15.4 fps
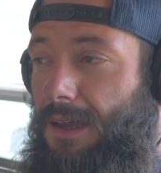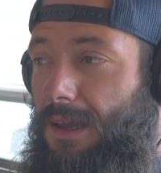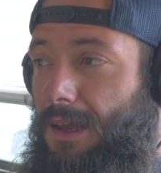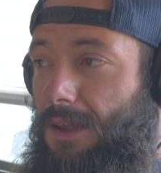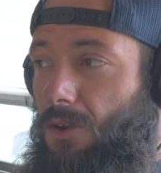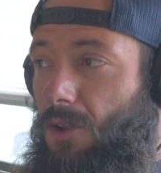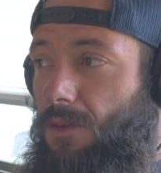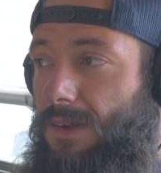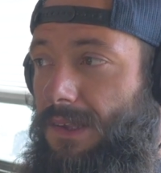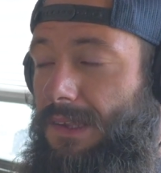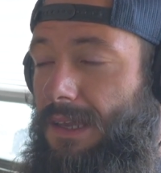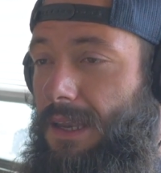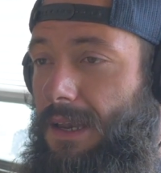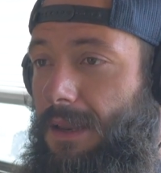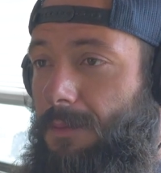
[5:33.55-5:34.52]
And all of a
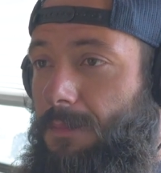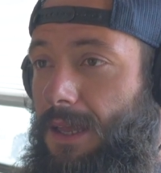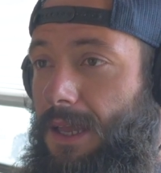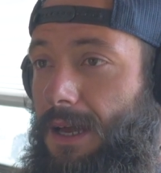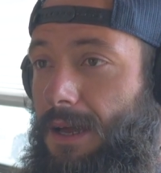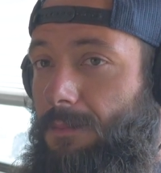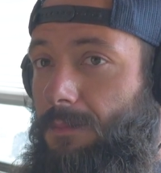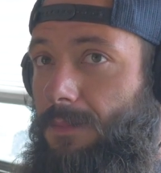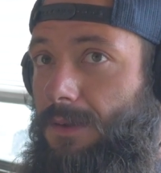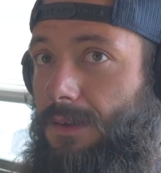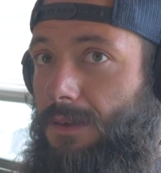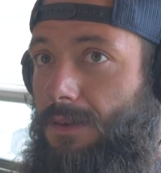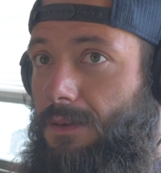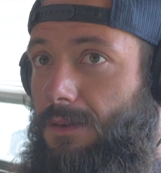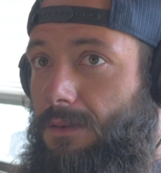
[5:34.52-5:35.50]
sudden it becomes